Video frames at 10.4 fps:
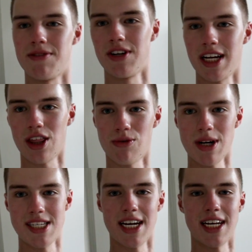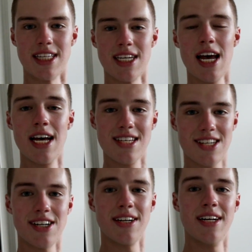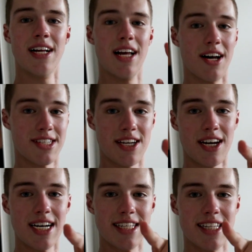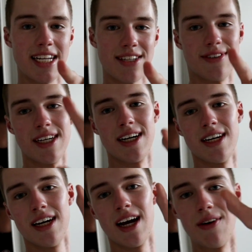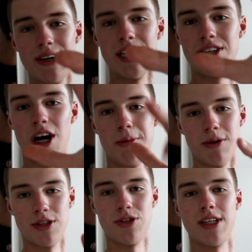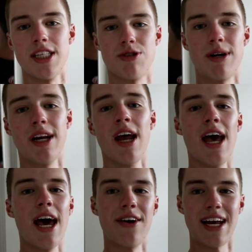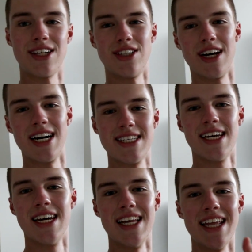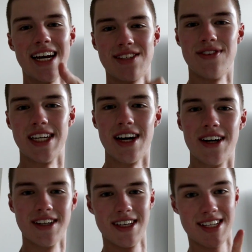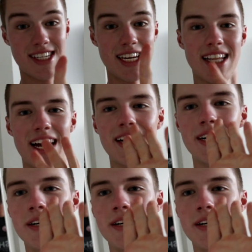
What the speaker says: every like 3 seconds. So I'll see you guys in the next video. I really do hope you enjoyed this one and I'll catch you guys in the next video. See you later.